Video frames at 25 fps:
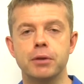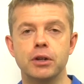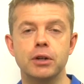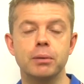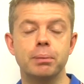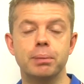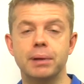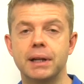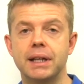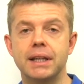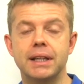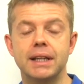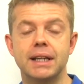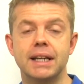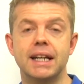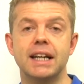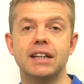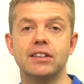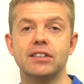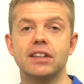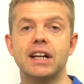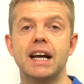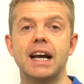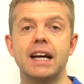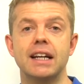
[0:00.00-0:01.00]
going to play the
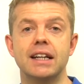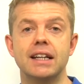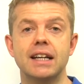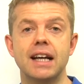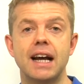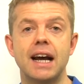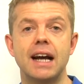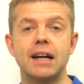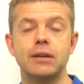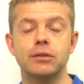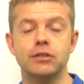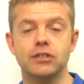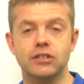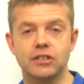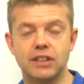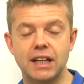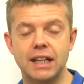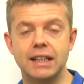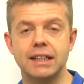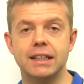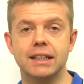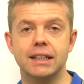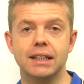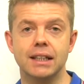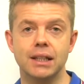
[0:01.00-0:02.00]
next hand
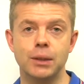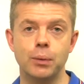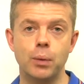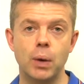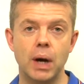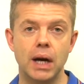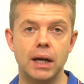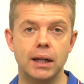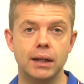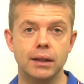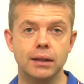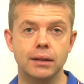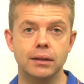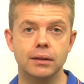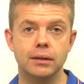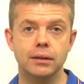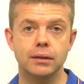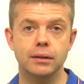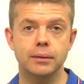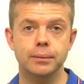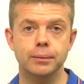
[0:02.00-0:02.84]
outstandingly well,